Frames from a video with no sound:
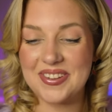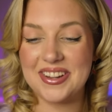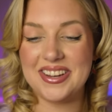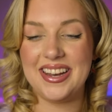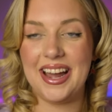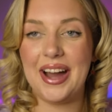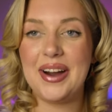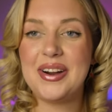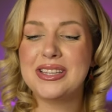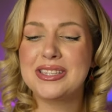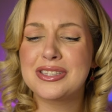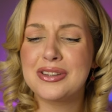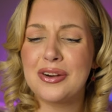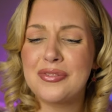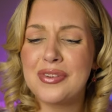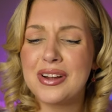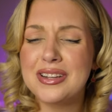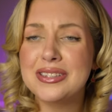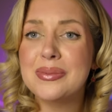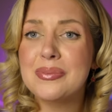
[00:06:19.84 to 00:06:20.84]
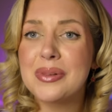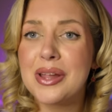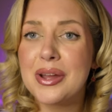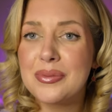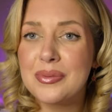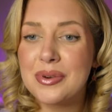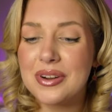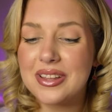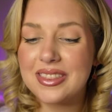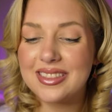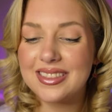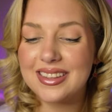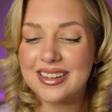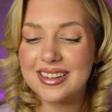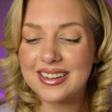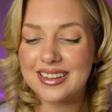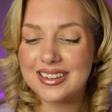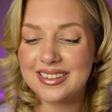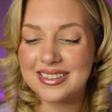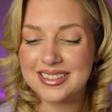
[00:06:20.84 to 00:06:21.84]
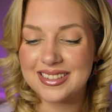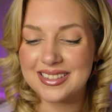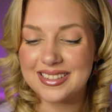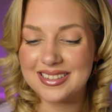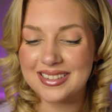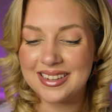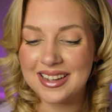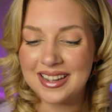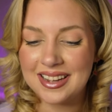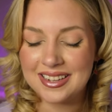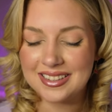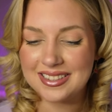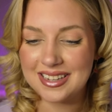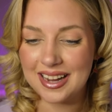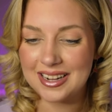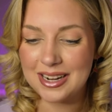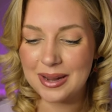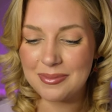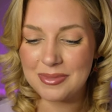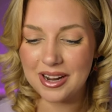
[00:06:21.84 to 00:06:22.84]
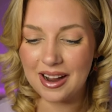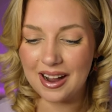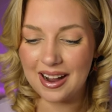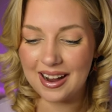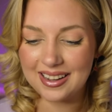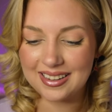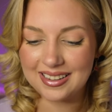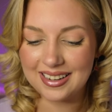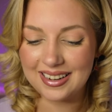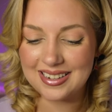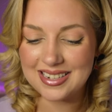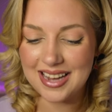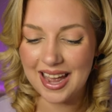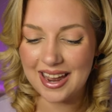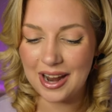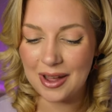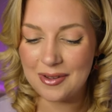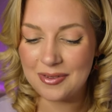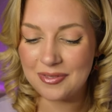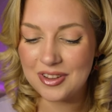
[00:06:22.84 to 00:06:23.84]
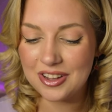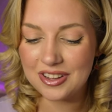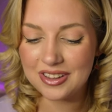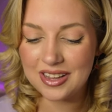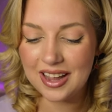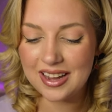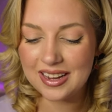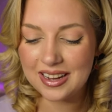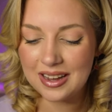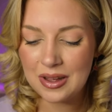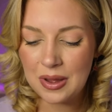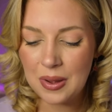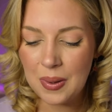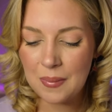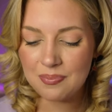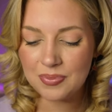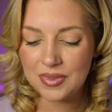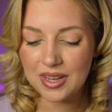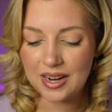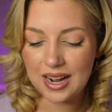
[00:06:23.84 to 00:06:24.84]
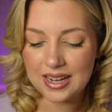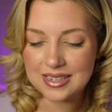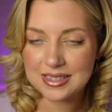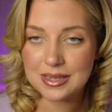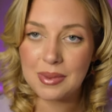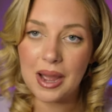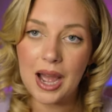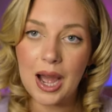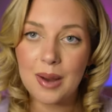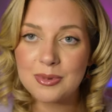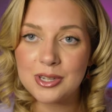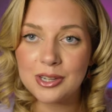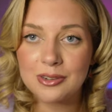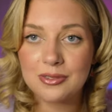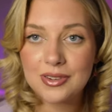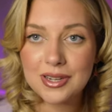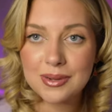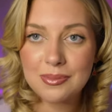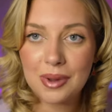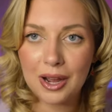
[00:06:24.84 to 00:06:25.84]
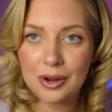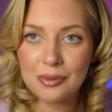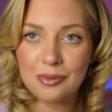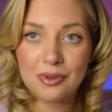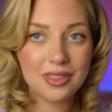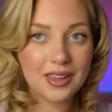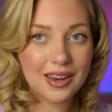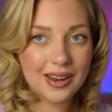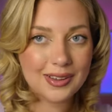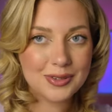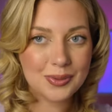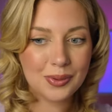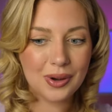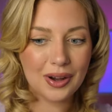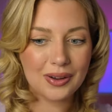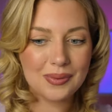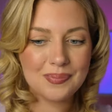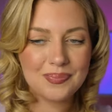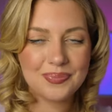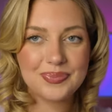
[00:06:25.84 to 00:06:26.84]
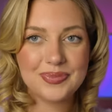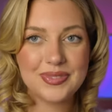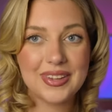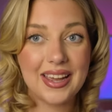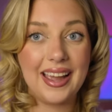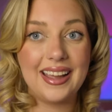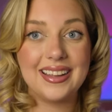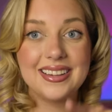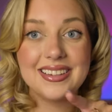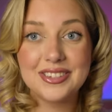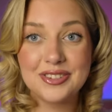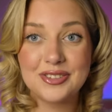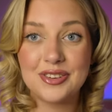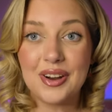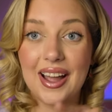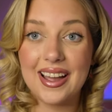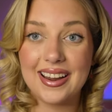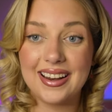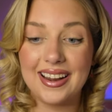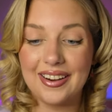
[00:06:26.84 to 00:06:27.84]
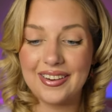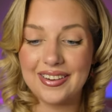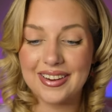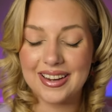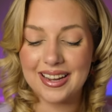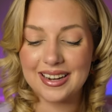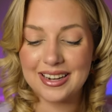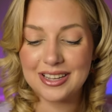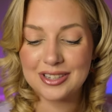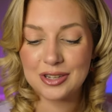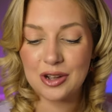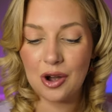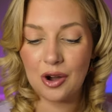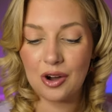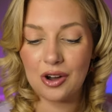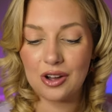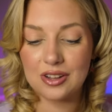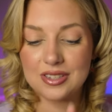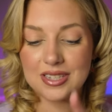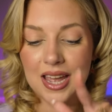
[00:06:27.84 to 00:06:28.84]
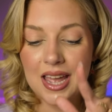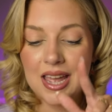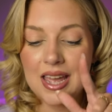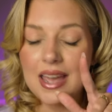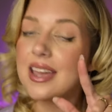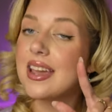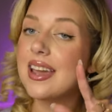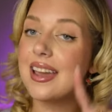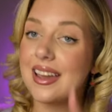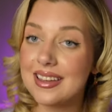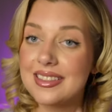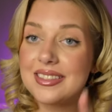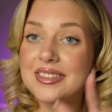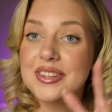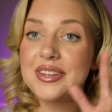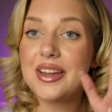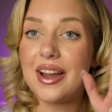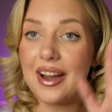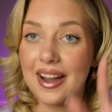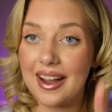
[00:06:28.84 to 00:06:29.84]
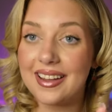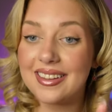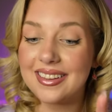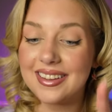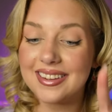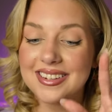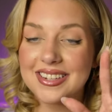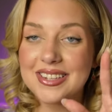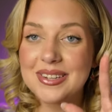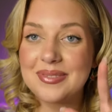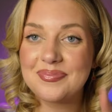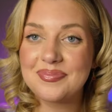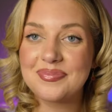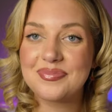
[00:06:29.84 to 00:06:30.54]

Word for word: but now it's so fun to play with the Dynamic Island and I feel like it has some haptic feedback with it as well. Okay, try it out. It is called Hit the Island.